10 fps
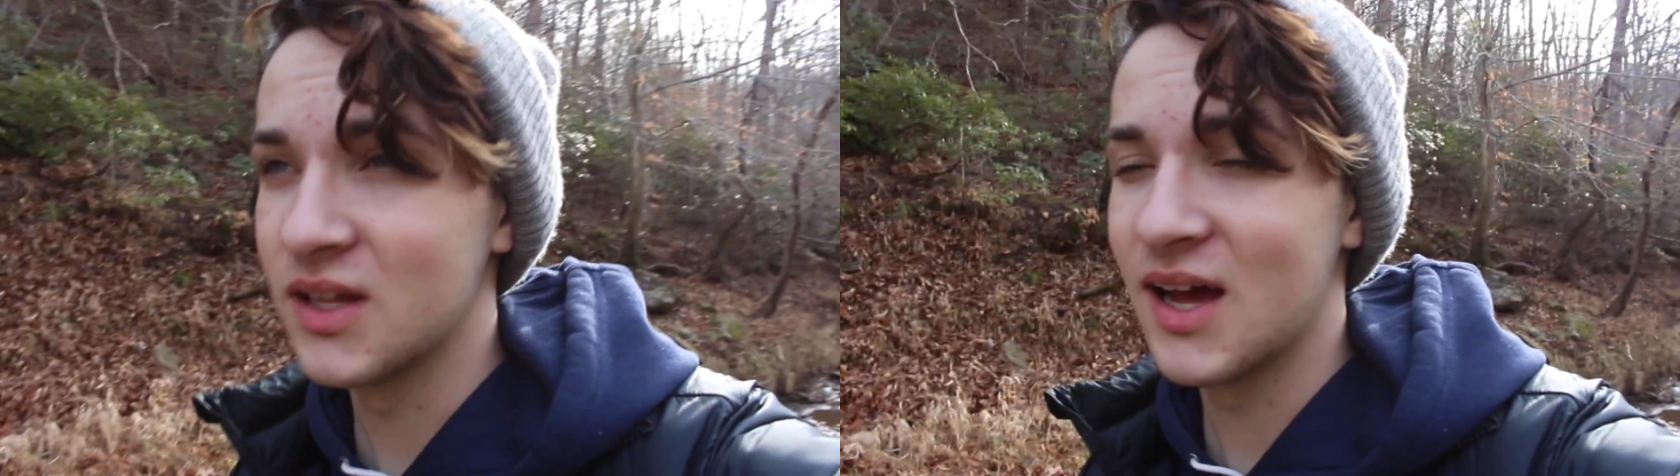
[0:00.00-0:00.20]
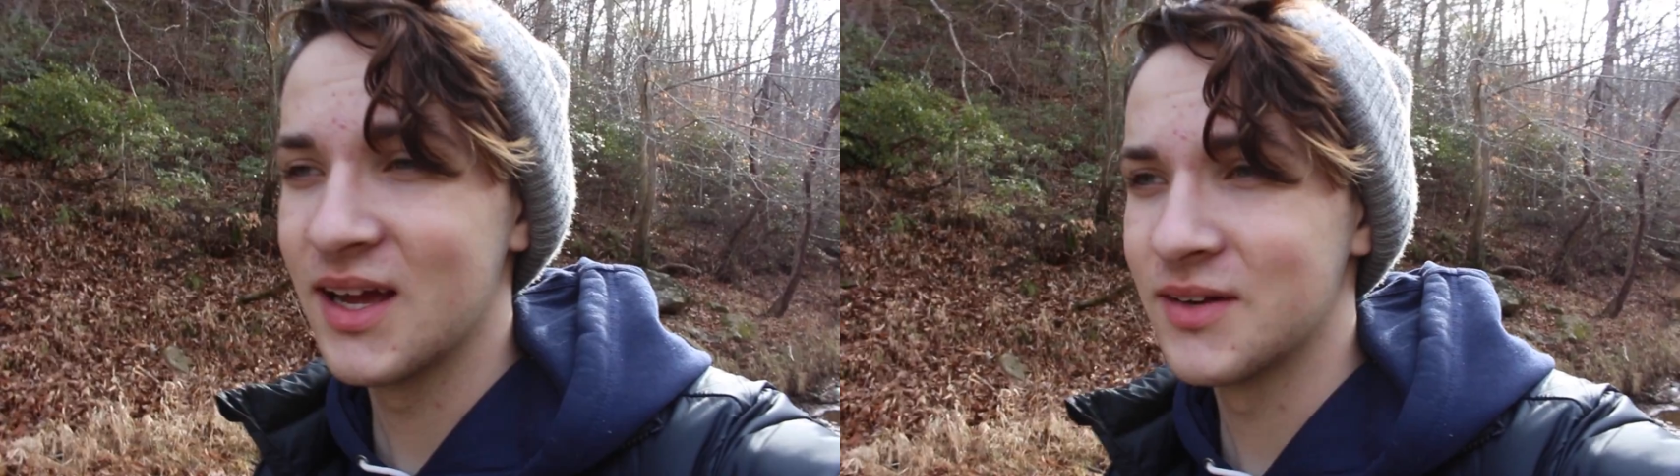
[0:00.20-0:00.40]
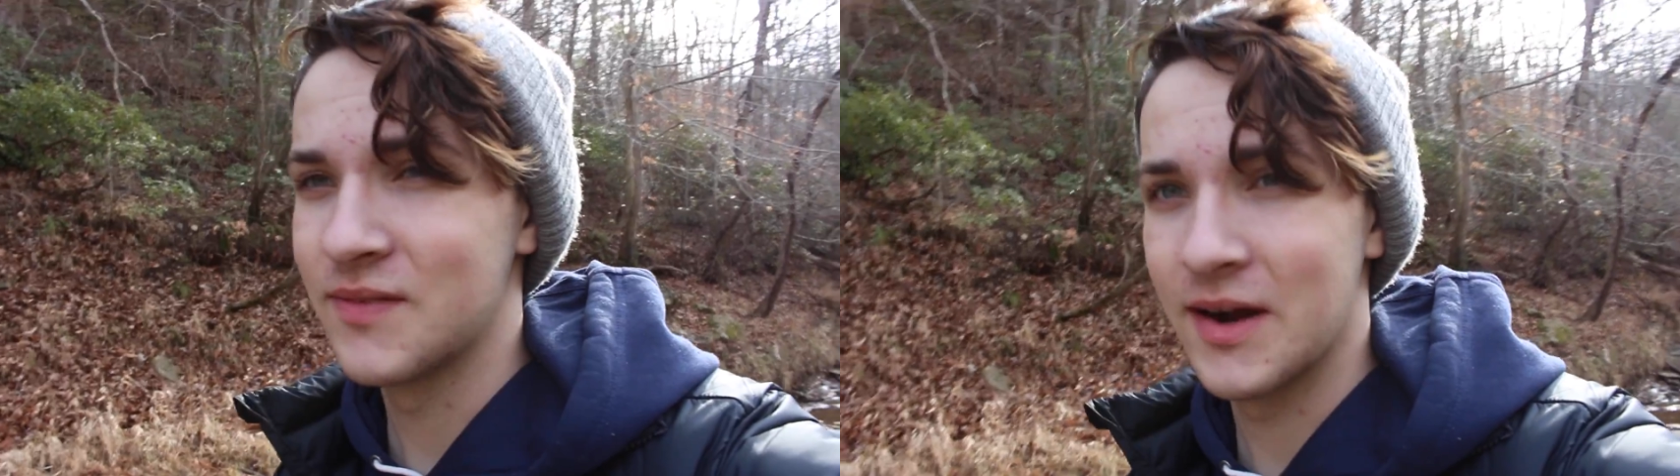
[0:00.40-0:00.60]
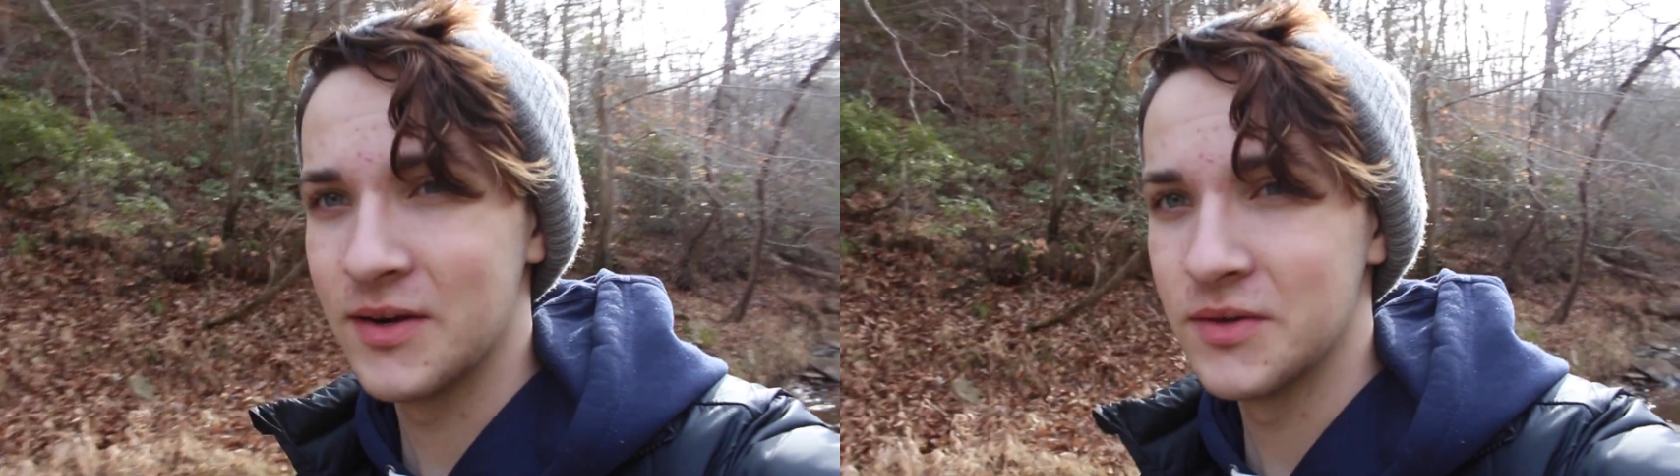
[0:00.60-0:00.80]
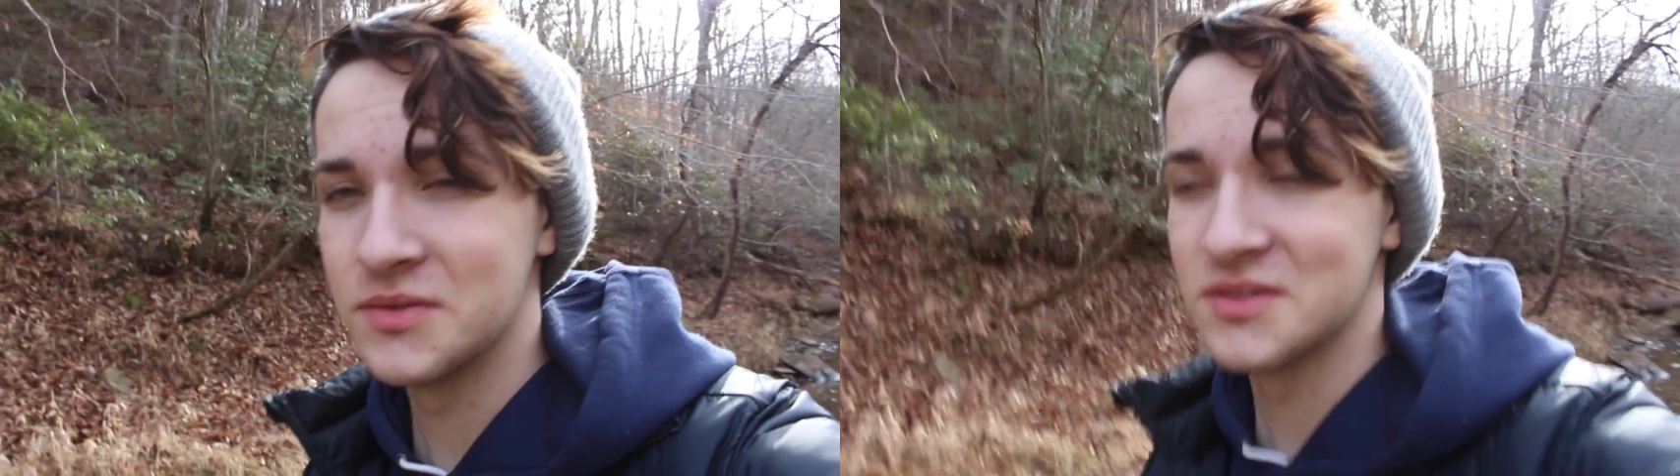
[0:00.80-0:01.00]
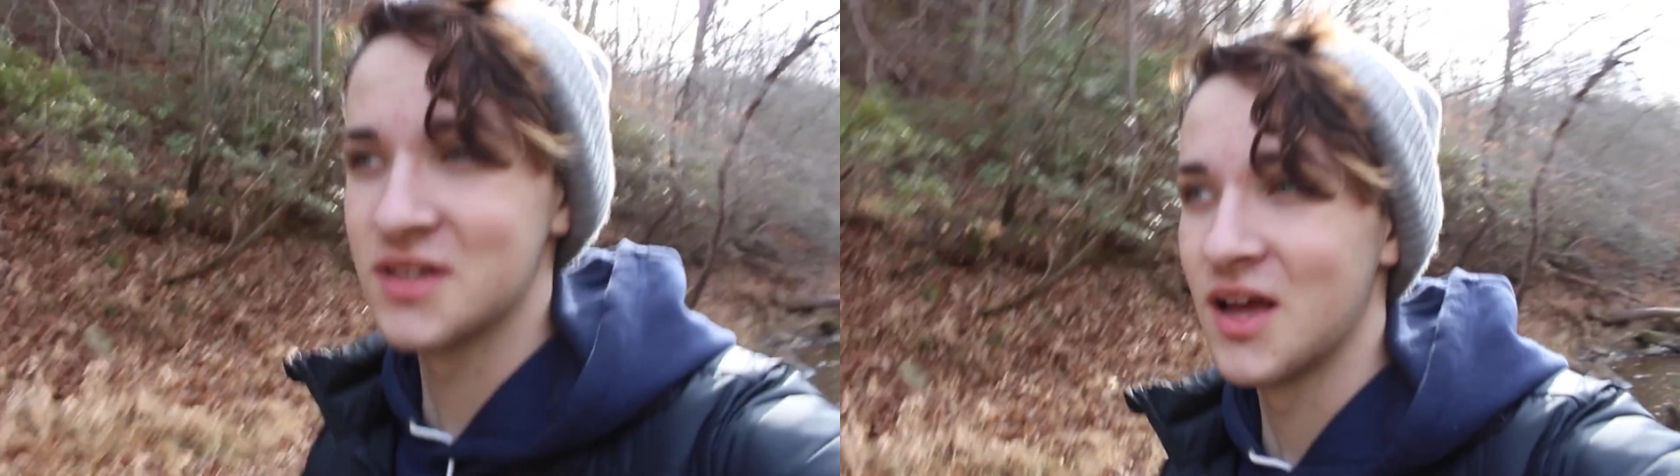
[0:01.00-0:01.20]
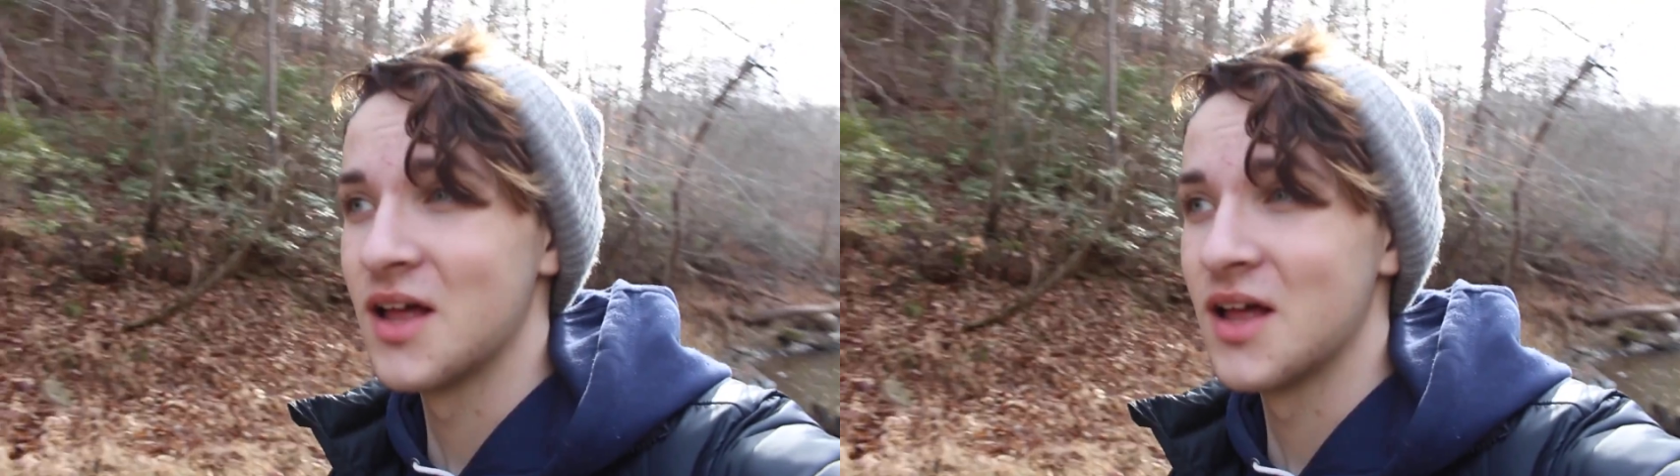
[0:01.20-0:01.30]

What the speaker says: lion, raccoons,